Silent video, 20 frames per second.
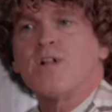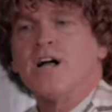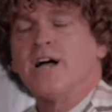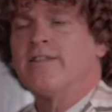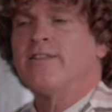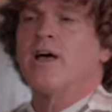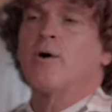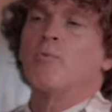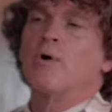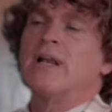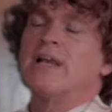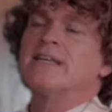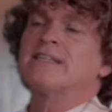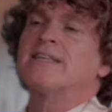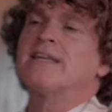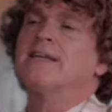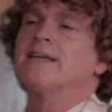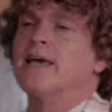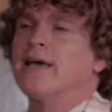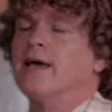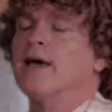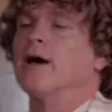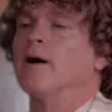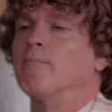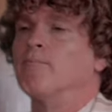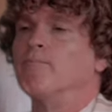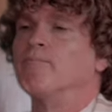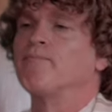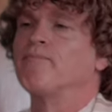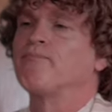And then we listen to him,
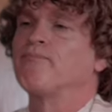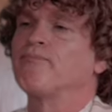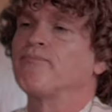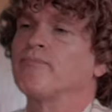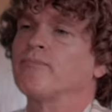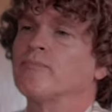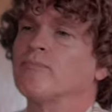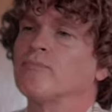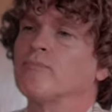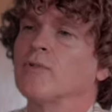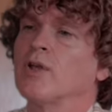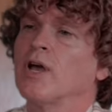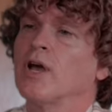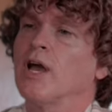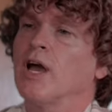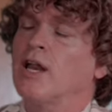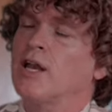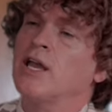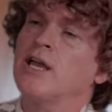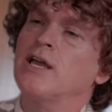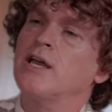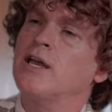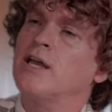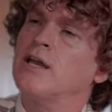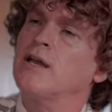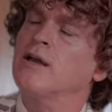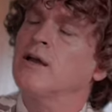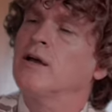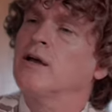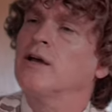and
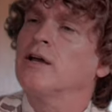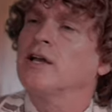he